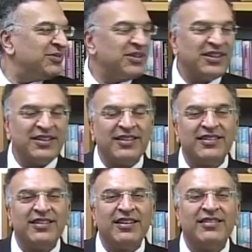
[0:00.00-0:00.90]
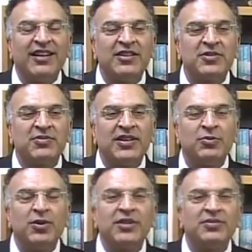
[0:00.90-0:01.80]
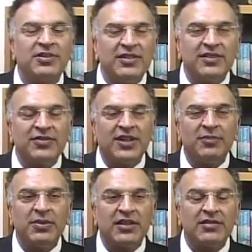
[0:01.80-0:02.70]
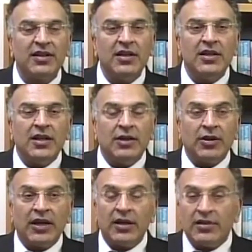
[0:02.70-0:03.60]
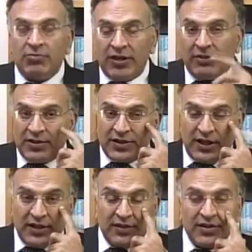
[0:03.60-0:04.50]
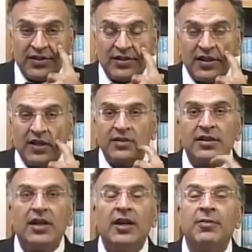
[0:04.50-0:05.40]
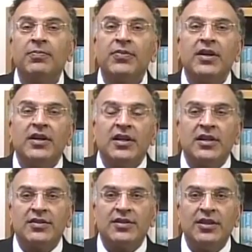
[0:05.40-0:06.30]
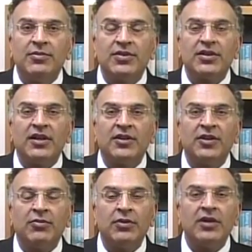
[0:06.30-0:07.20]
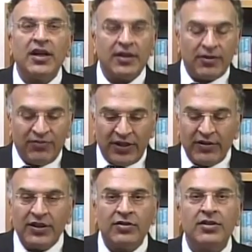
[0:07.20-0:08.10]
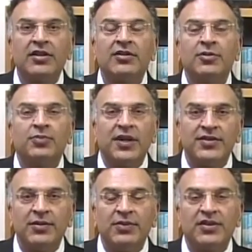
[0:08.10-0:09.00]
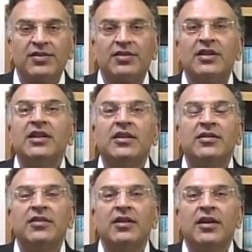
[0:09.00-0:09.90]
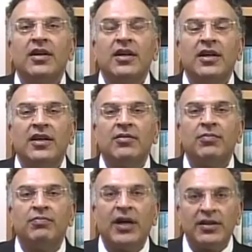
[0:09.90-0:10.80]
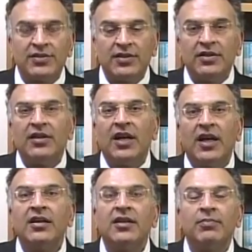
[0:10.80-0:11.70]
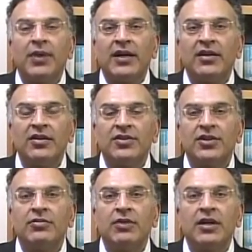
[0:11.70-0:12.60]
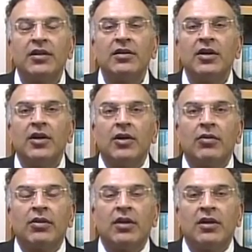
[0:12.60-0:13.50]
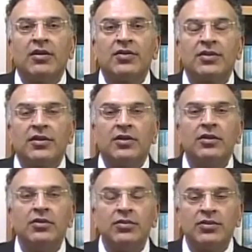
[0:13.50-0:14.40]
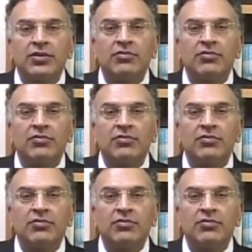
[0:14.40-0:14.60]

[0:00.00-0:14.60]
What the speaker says: a nice waterfront of topics. I guess what I would say is that it seems that, you know, we're at a very critical precipice in medicine and in biology, where there's a huge